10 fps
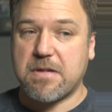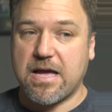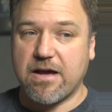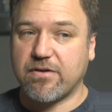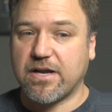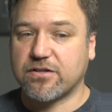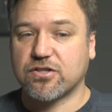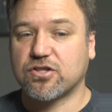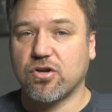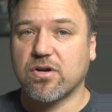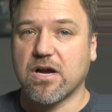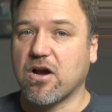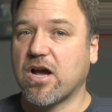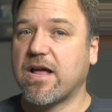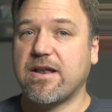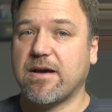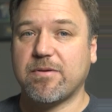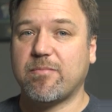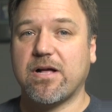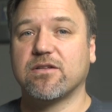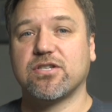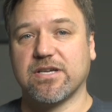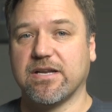have it as a show car and not be polishing